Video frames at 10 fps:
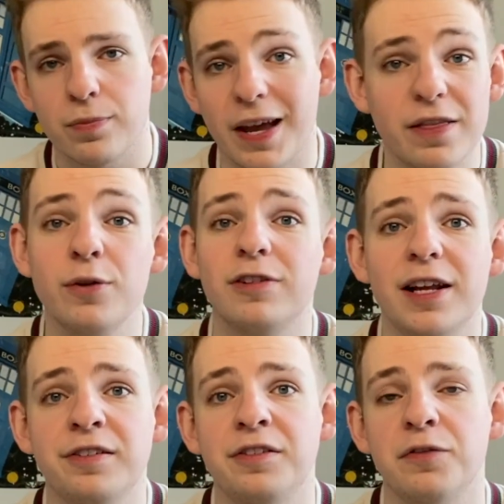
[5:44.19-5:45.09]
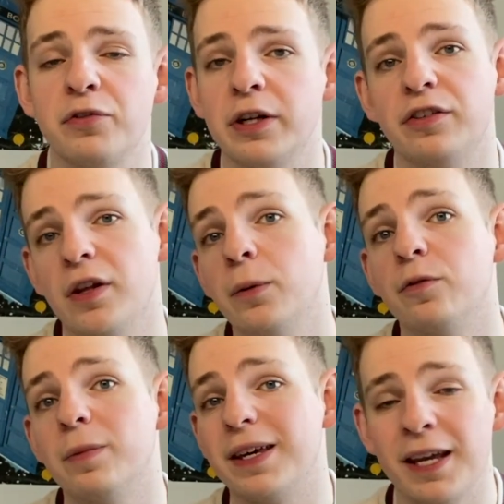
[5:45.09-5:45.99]
And those lessons have really stuck with
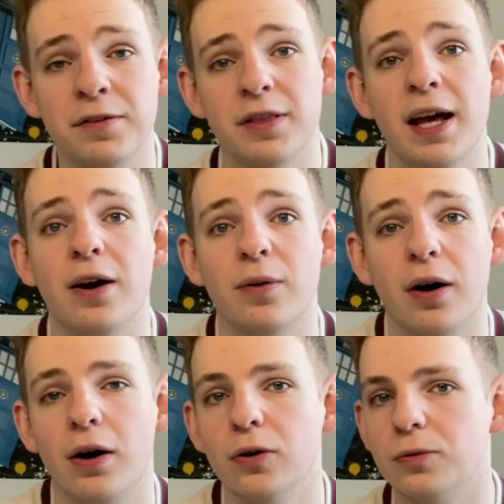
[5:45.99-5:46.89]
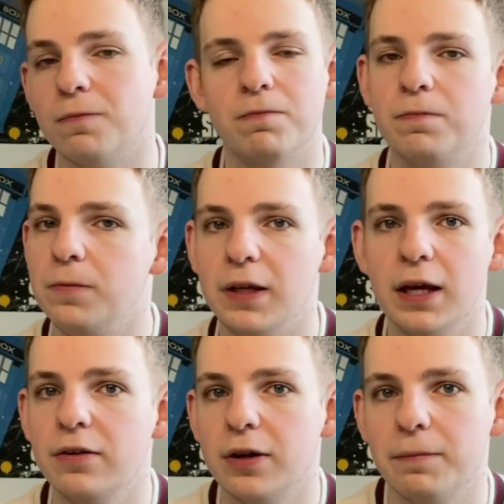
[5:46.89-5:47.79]
me even now, a whole
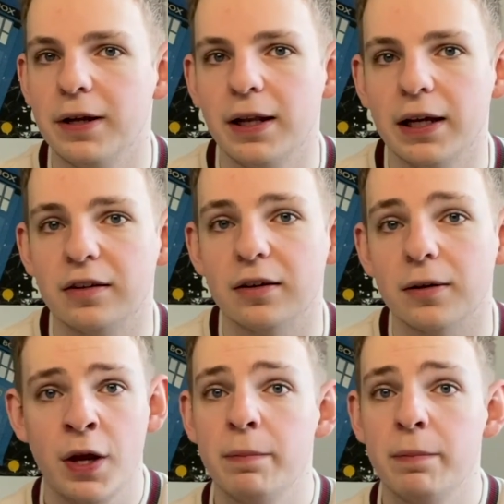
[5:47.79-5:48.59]
year and a bit later,